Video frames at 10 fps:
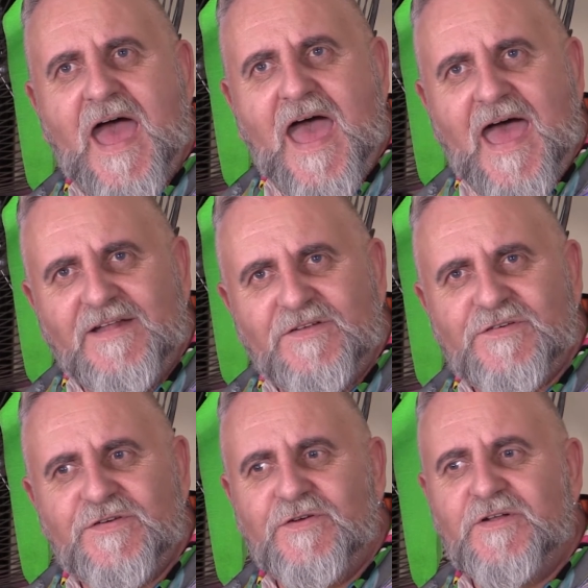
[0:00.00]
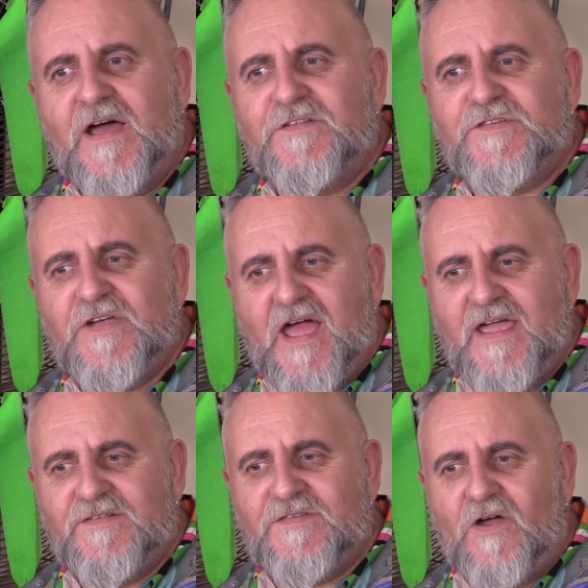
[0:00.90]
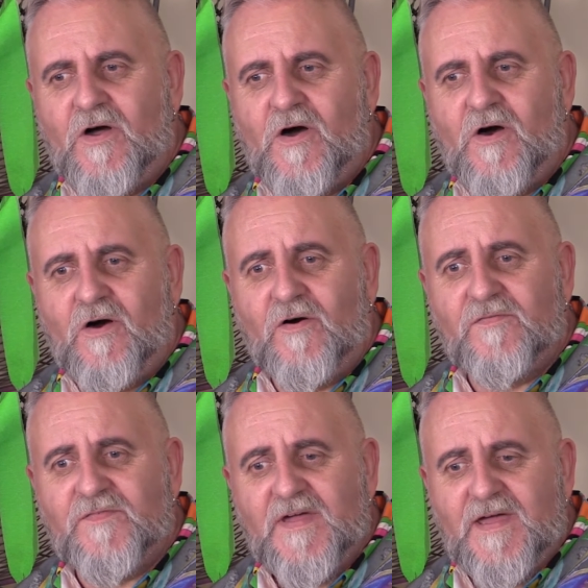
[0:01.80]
attitude, a change of